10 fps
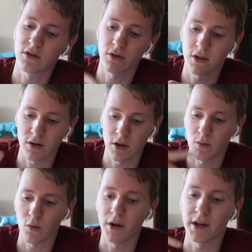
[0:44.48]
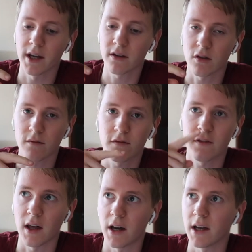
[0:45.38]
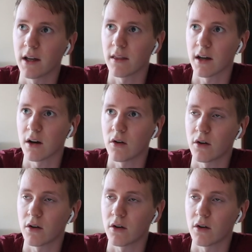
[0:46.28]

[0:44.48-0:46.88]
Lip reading: doing it in one day, so I'm flying there